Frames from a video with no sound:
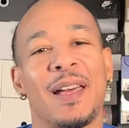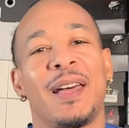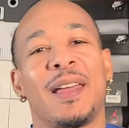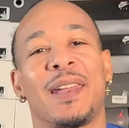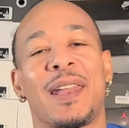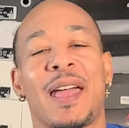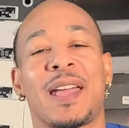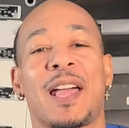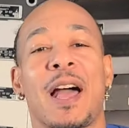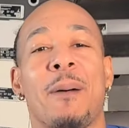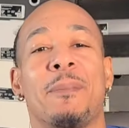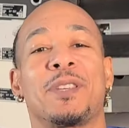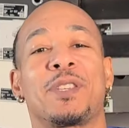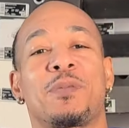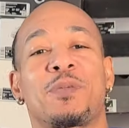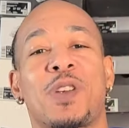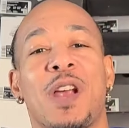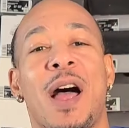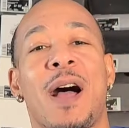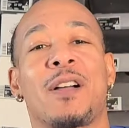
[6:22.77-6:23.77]
Like, comment,
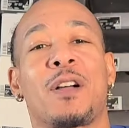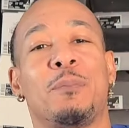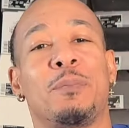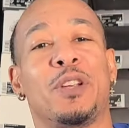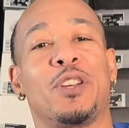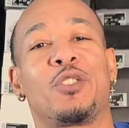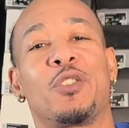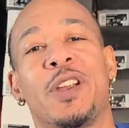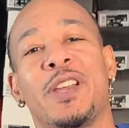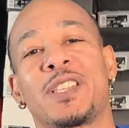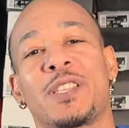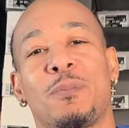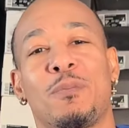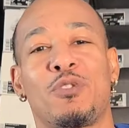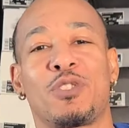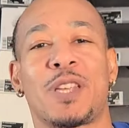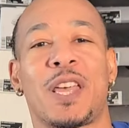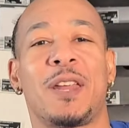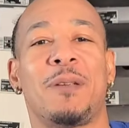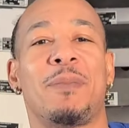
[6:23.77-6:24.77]
subscribe. Go be the greatest and
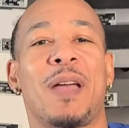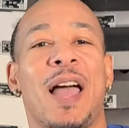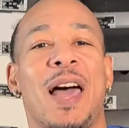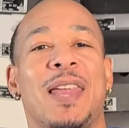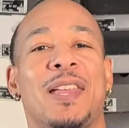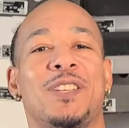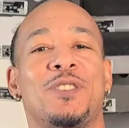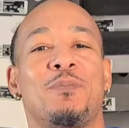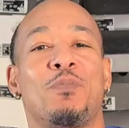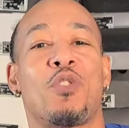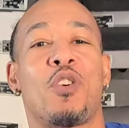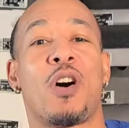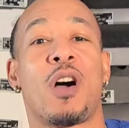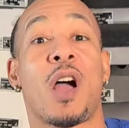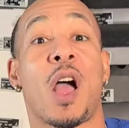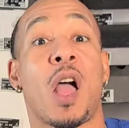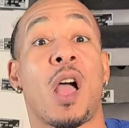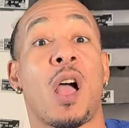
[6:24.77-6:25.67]
most hated man. Holla at your boy.